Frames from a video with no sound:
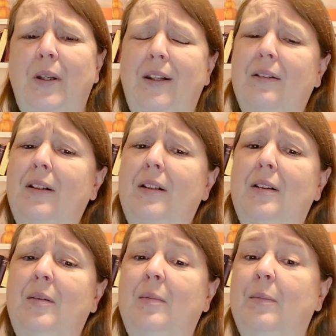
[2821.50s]

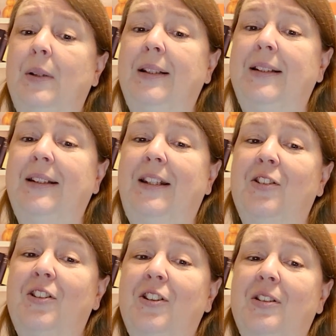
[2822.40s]
Kirian, pleaded
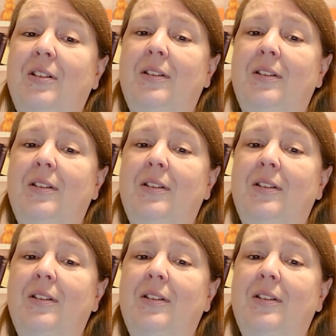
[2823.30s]
Kirsha.